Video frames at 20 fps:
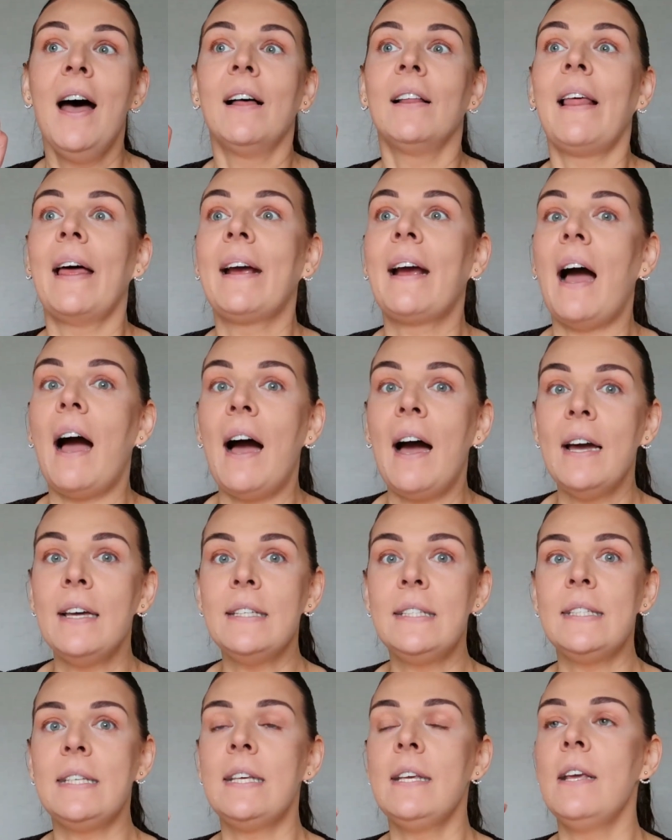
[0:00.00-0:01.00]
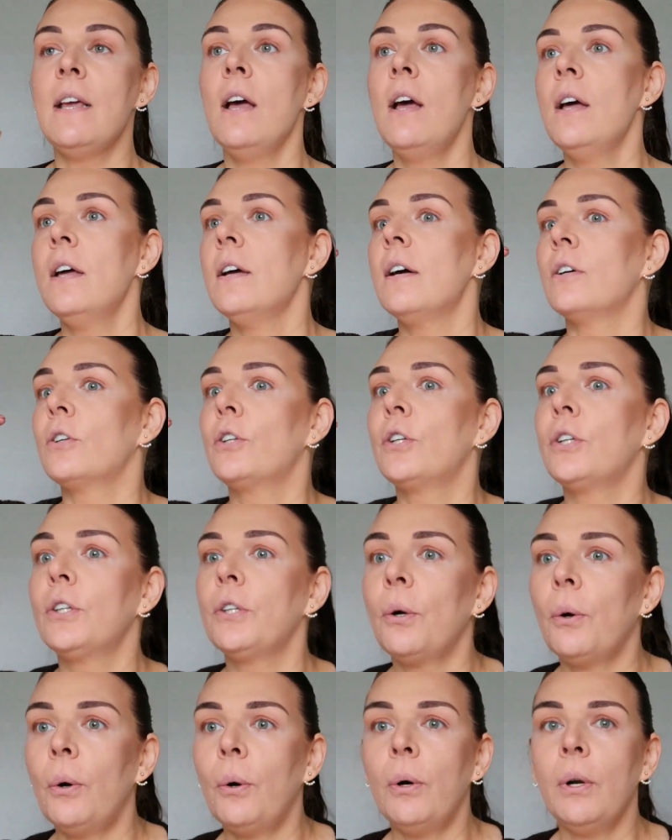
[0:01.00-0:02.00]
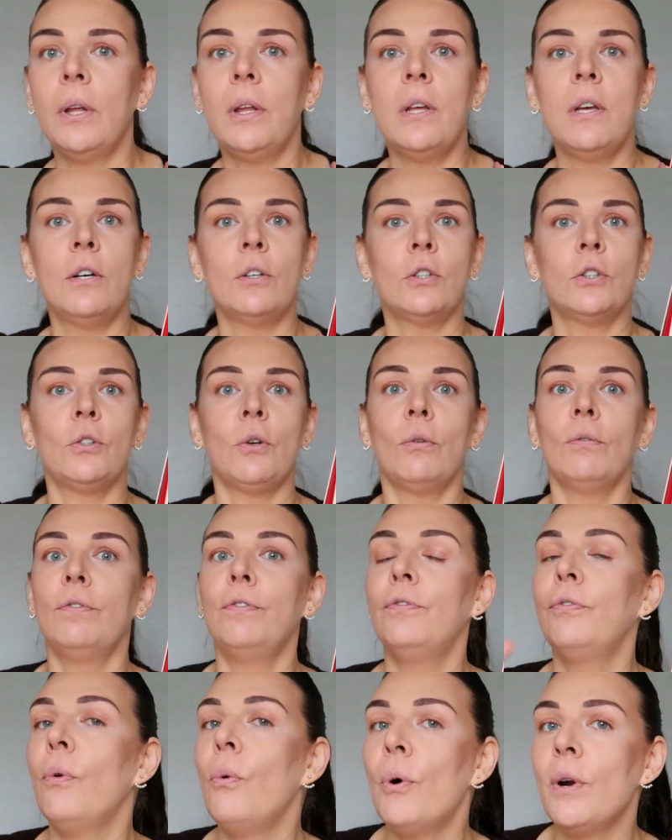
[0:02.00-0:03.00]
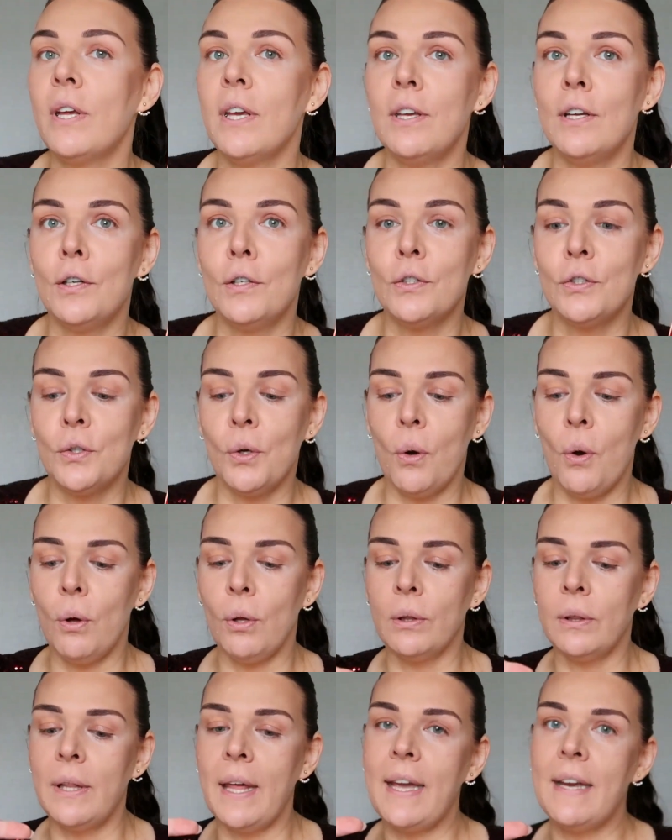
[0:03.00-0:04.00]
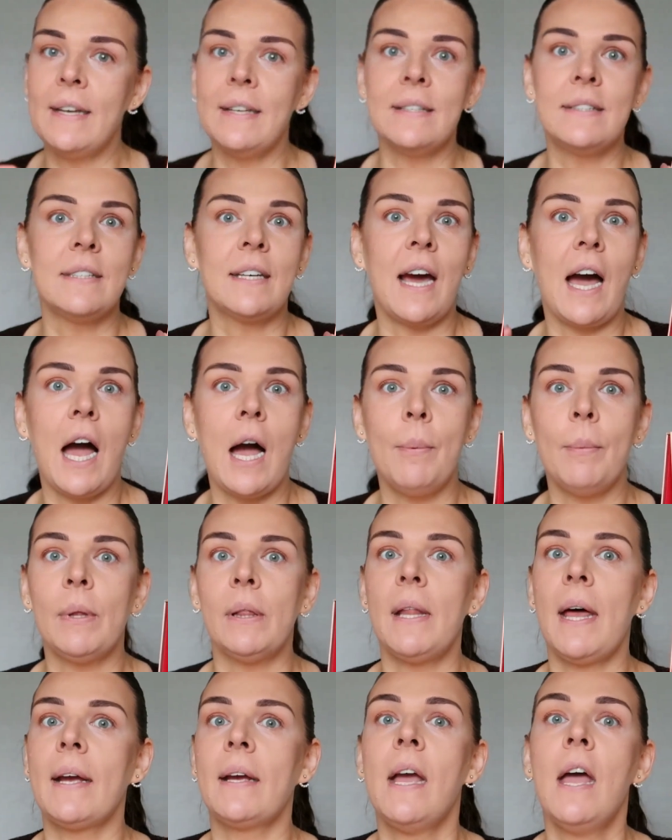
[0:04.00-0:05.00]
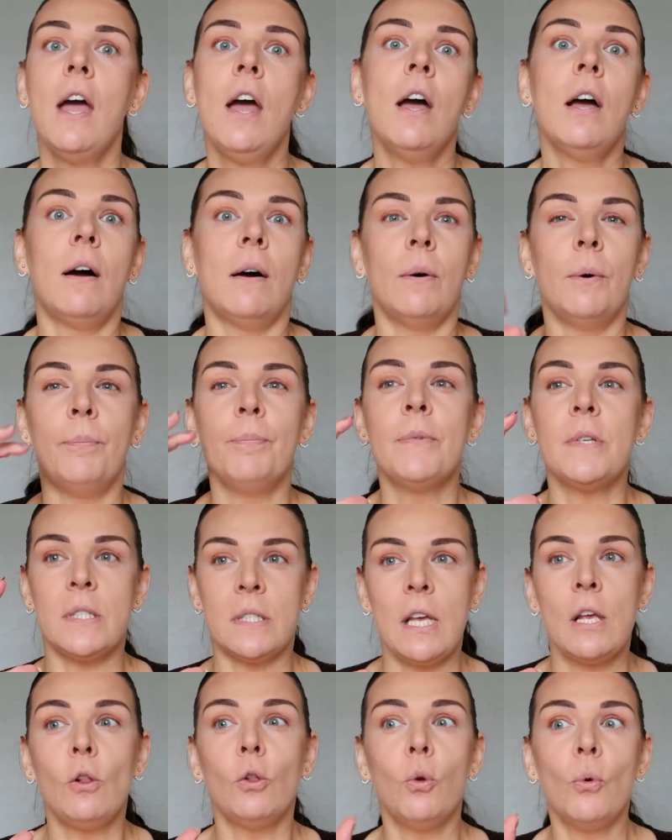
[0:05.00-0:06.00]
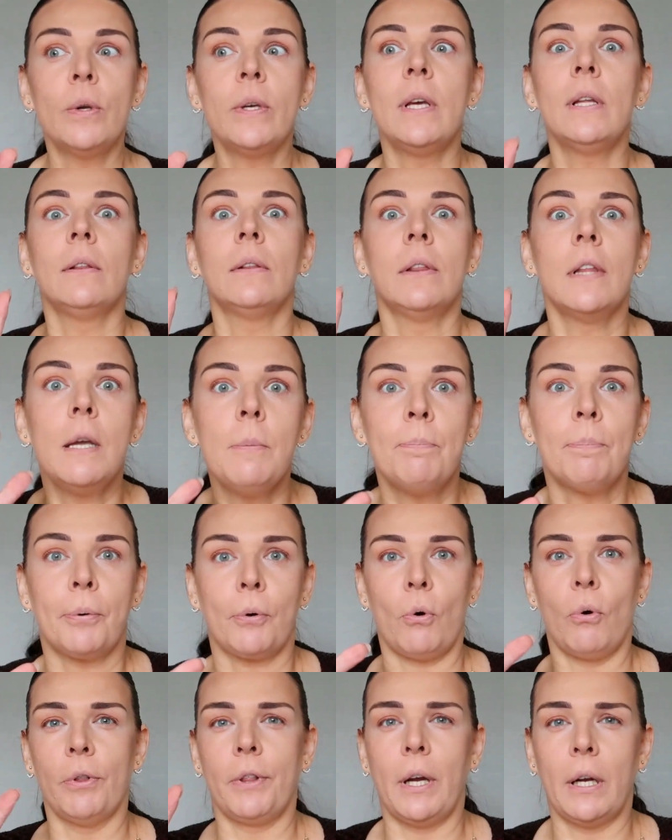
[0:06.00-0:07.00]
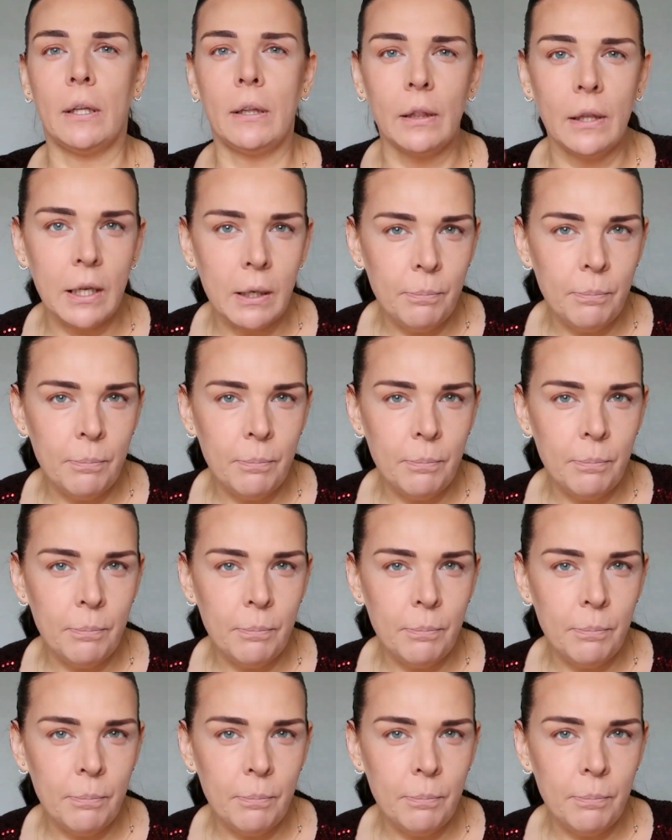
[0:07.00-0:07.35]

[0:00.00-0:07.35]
Like I see 30 years old, 40 years old ladies coming like they looking lip product